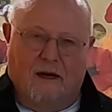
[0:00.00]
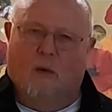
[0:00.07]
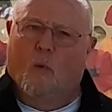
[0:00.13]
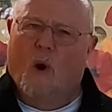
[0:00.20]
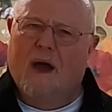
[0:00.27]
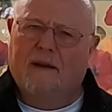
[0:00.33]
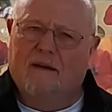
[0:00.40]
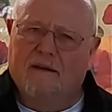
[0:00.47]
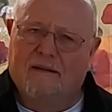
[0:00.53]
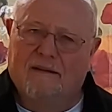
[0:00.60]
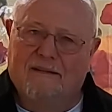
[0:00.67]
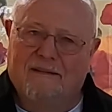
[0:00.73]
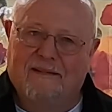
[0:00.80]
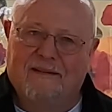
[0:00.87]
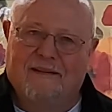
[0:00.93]
A what?
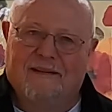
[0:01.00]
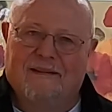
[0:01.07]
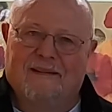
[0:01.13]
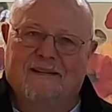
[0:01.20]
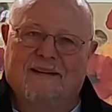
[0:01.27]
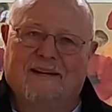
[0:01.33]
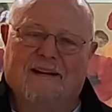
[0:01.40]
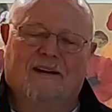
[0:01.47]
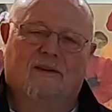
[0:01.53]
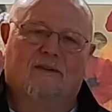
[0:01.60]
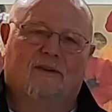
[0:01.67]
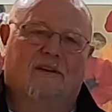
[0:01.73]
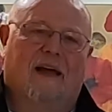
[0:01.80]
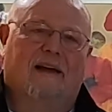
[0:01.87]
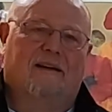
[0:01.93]
And a
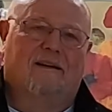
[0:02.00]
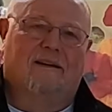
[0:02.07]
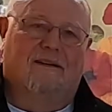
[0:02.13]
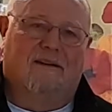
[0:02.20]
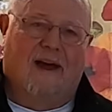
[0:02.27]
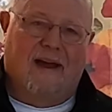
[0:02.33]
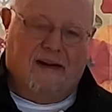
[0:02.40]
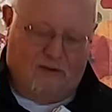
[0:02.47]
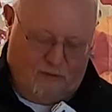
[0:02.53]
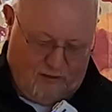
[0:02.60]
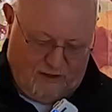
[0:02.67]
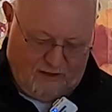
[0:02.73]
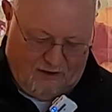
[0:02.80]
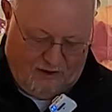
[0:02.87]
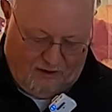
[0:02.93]
little like light
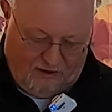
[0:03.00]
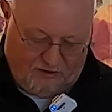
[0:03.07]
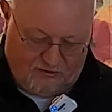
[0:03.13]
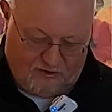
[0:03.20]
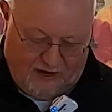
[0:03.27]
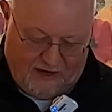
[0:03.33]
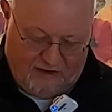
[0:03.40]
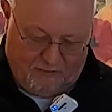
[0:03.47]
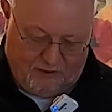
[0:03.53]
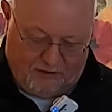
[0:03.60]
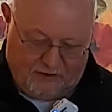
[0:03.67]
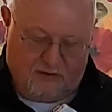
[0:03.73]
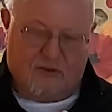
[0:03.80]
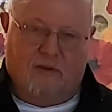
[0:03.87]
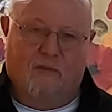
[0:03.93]
went on inside of me
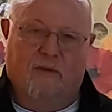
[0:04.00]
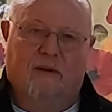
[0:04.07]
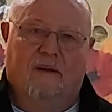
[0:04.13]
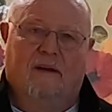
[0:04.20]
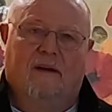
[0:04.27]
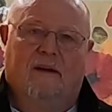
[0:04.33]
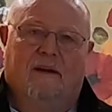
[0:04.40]
that someone